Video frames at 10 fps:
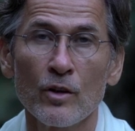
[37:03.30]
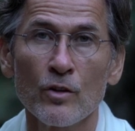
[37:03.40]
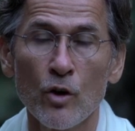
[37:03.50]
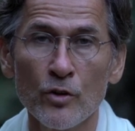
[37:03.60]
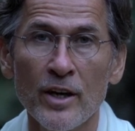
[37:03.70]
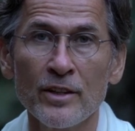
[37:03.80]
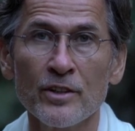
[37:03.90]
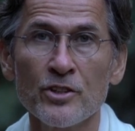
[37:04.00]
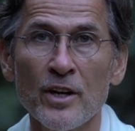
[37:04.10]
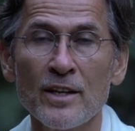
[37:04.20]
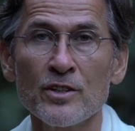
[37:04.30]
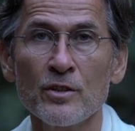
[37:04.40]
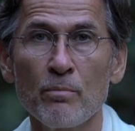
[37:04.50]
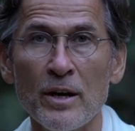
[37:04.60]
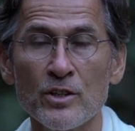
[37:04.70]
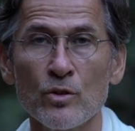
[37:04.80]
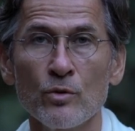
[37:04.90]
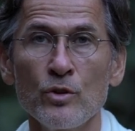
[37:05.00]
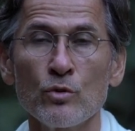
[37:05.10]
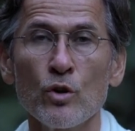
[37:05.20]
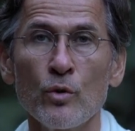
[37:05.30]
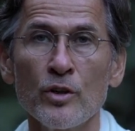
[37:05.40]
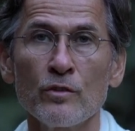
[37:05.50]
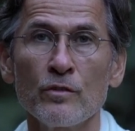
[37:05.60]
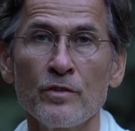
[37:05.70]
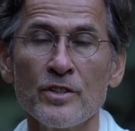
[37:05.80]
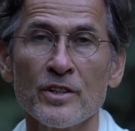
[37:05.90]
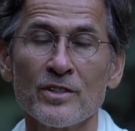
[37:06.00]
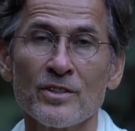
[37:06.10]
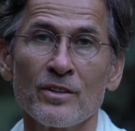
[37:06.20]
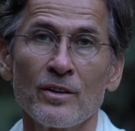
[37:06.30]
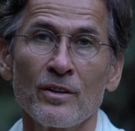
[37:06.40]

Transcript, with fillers: Not the understanding based on Newtonian physics.